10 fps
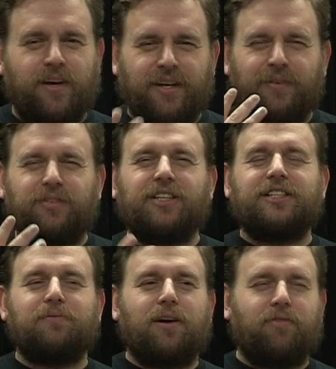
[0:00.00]
end up
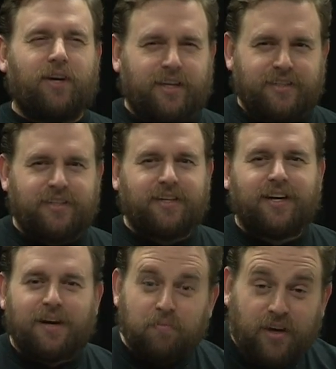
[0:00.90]
touching my face, and then
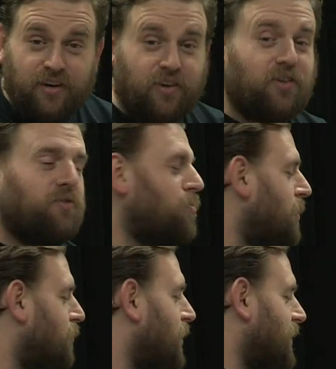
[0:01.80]
I have paint all over my
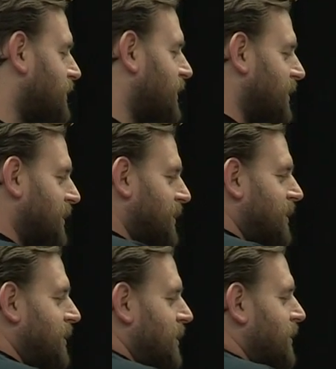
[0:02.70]
face.
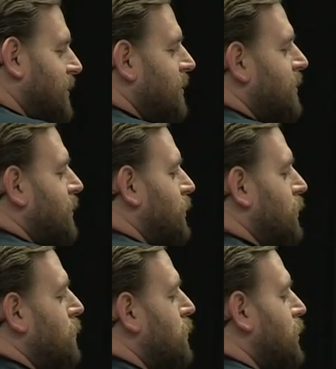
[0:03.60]
I
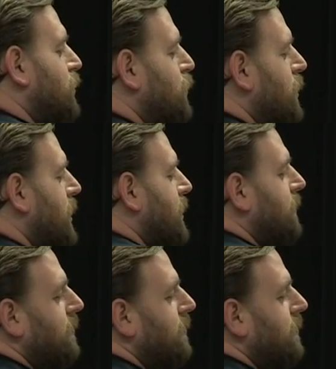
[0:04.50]
don't want to do that.